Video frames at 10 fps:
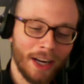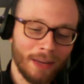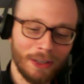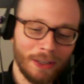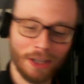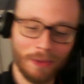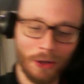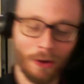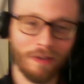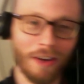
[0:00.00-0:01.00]
and he's going to be
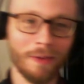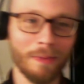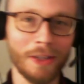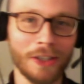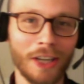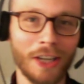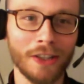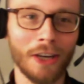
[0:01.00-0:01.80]
horrified me saying this.